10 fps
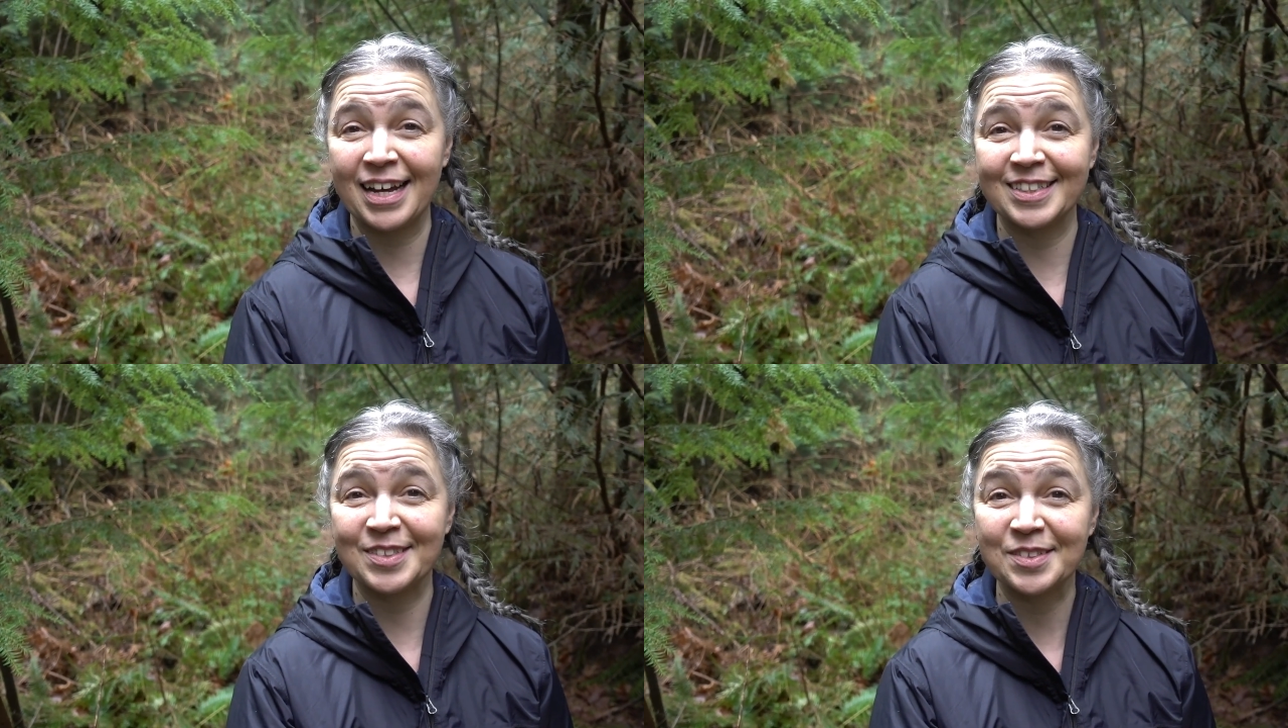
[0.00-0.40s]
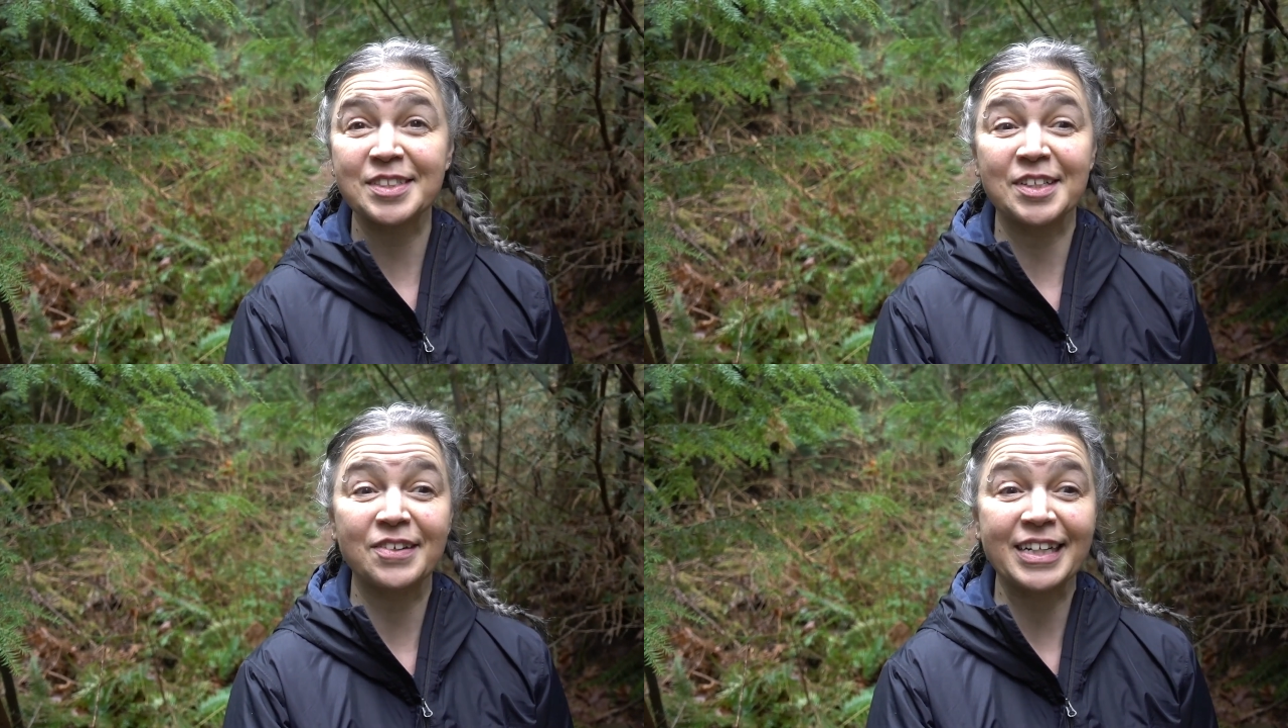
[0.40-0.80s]
Lunar
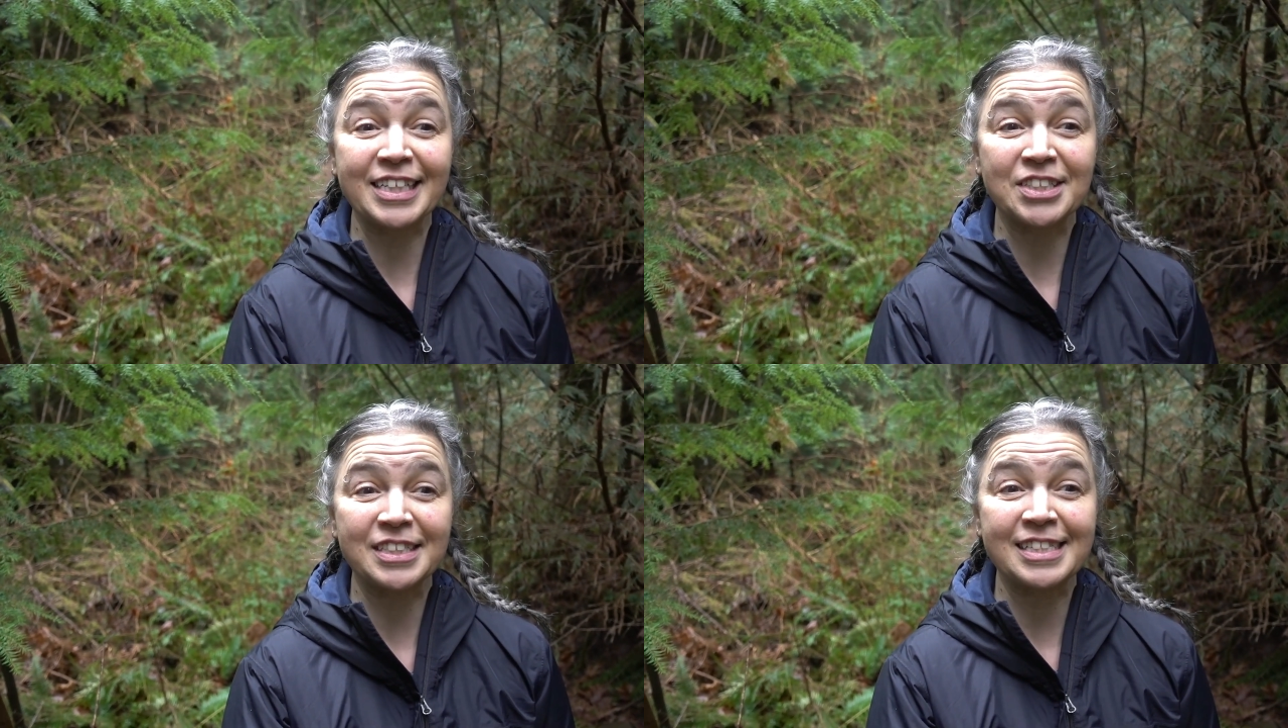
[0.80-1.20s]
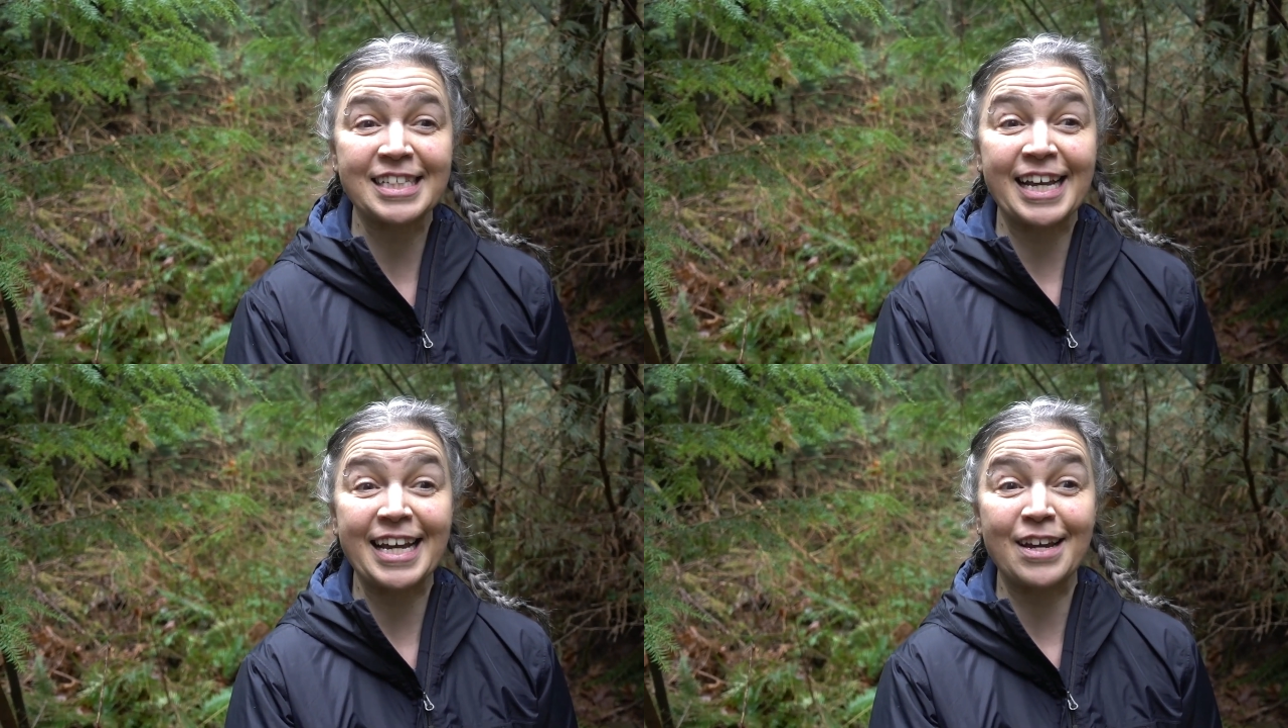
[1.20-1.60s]
Sun Creations
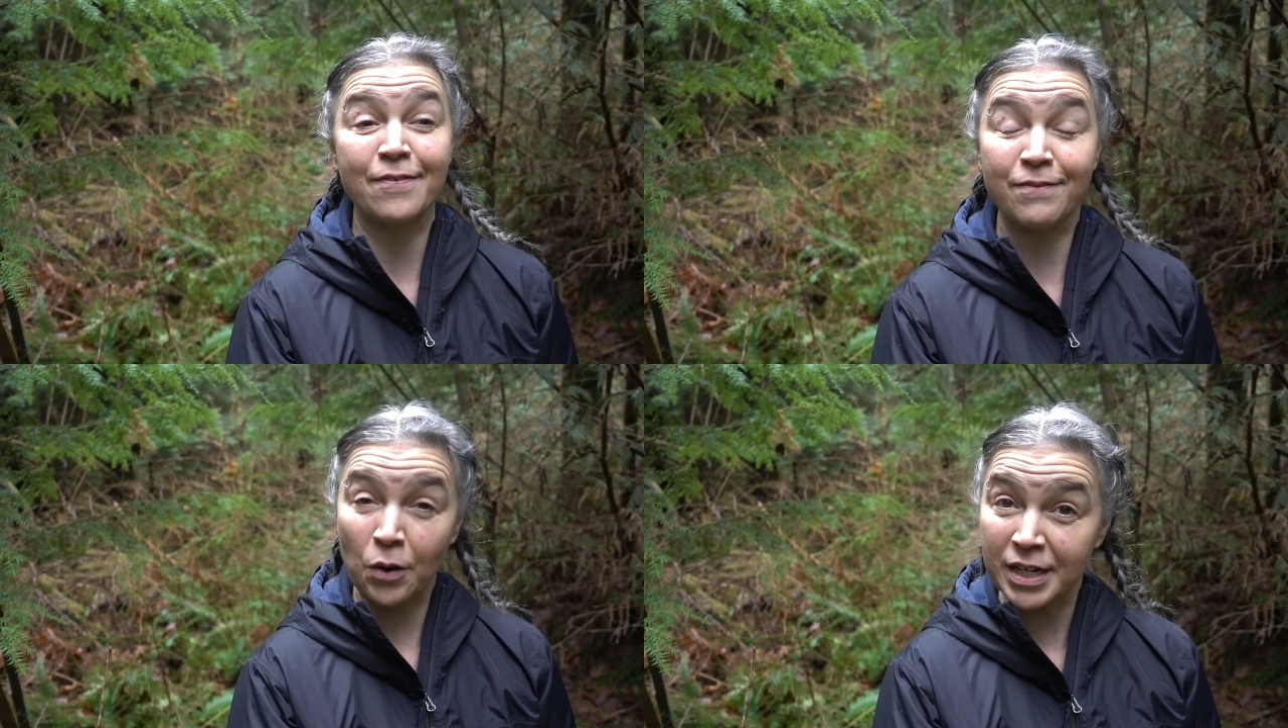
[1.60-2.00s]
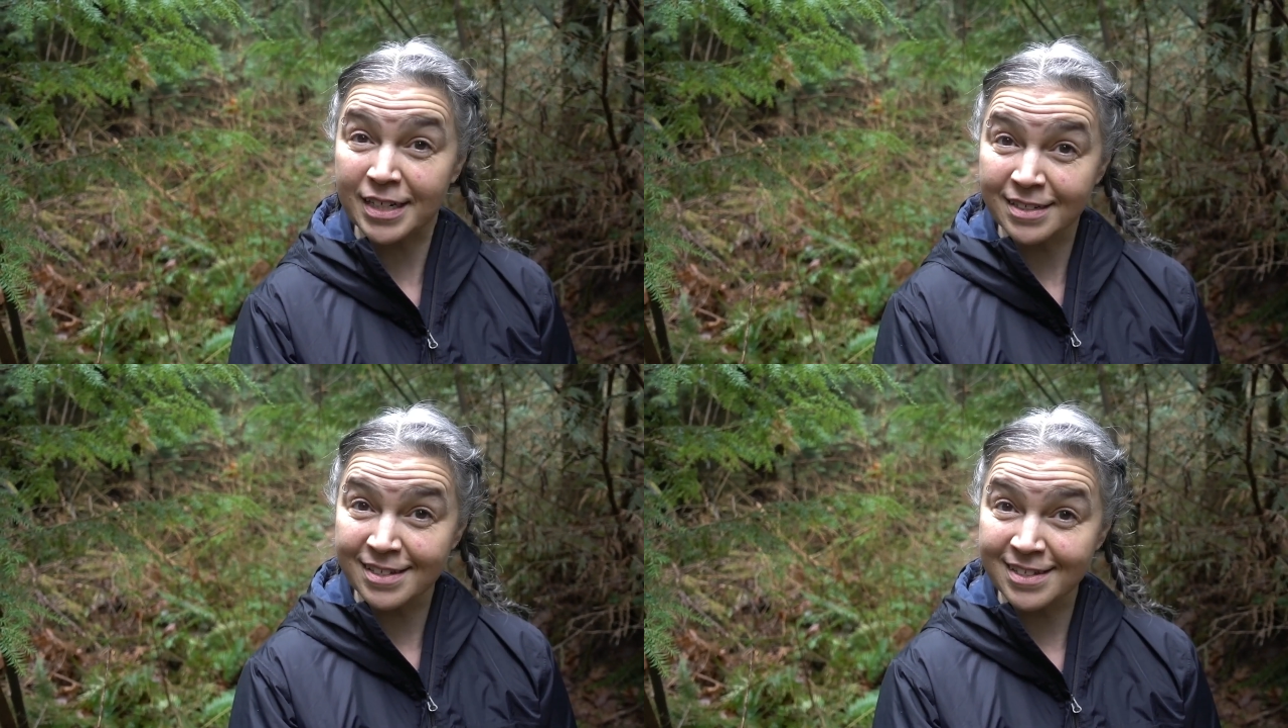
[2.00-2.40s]
a
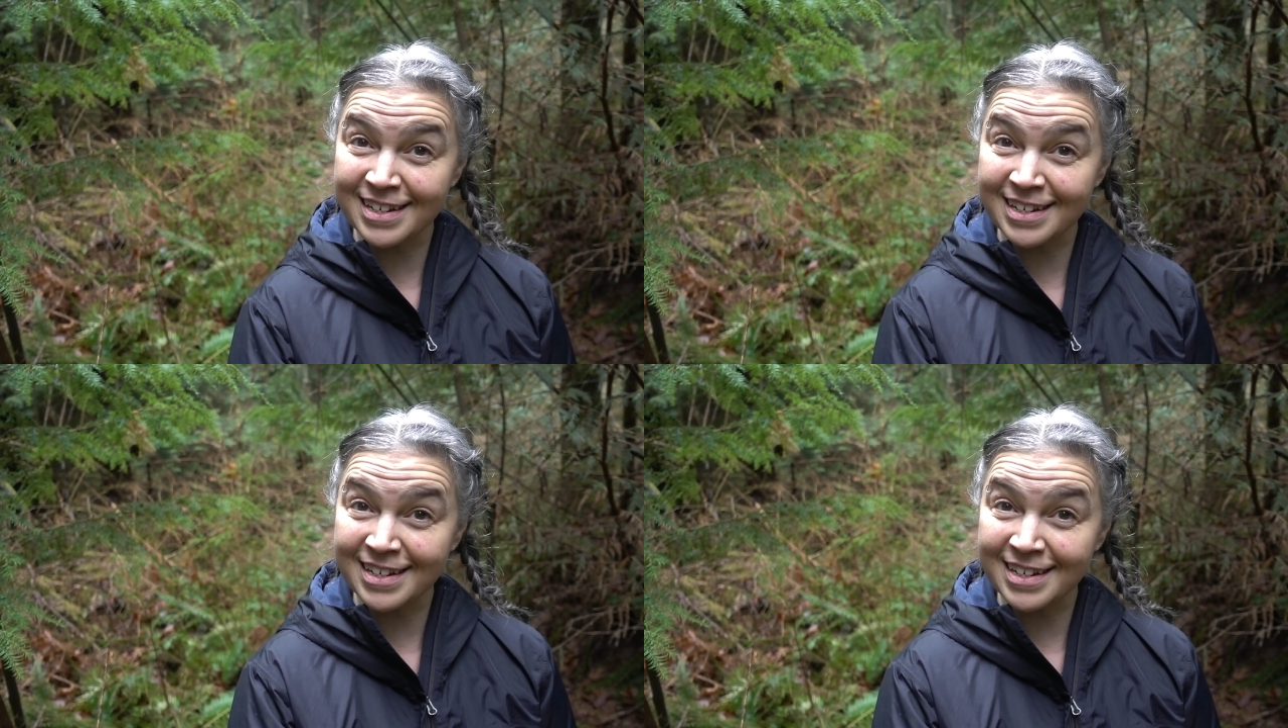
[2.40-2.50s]
focus